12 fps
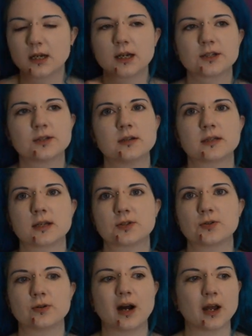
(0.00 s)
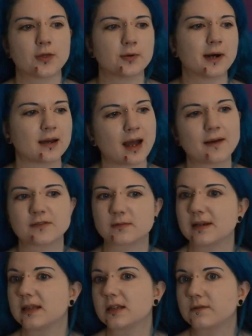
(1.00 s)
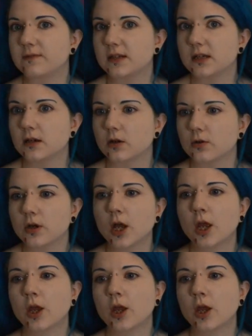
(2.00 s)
As soon as I saw it, I thought, I have to make this video.